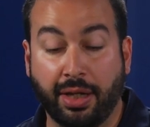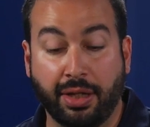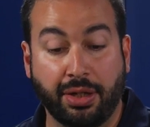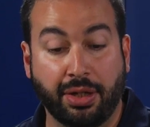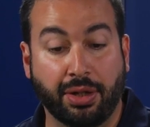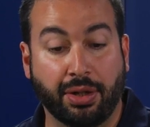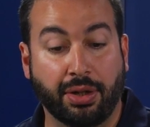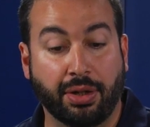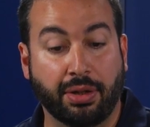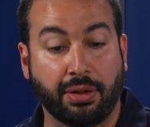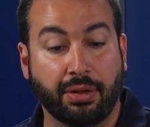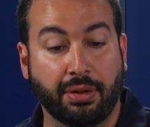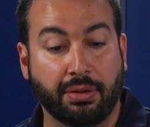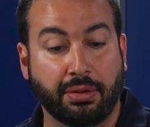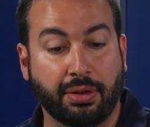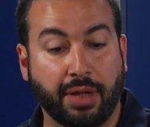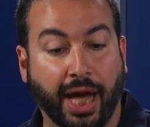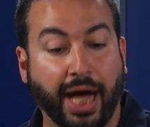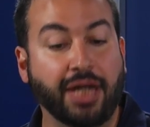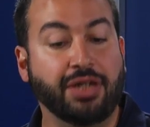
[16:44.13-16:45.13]
your
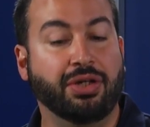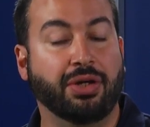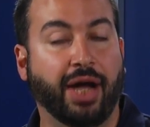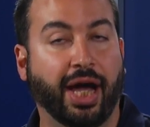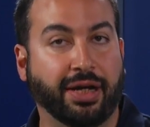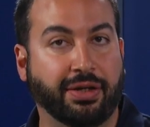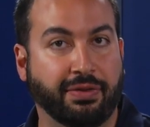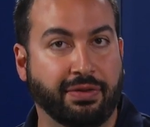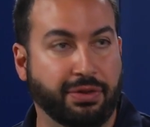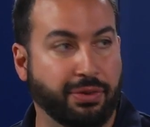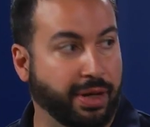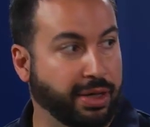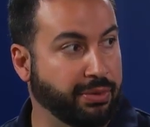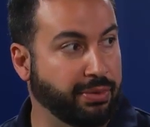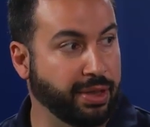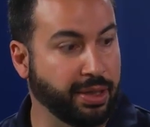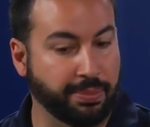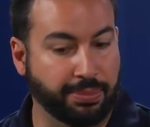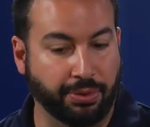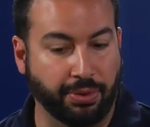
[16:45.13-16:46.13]
Azure Active
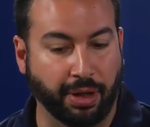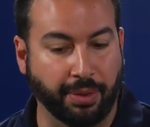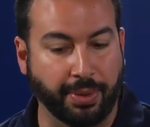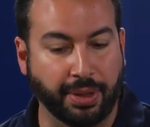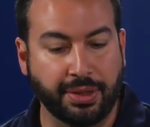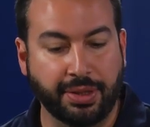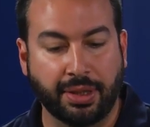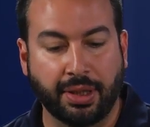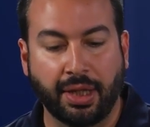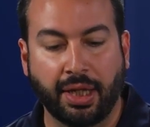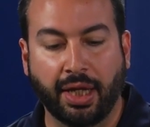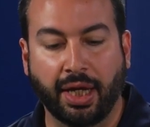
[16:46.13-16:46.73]
Directory deployment,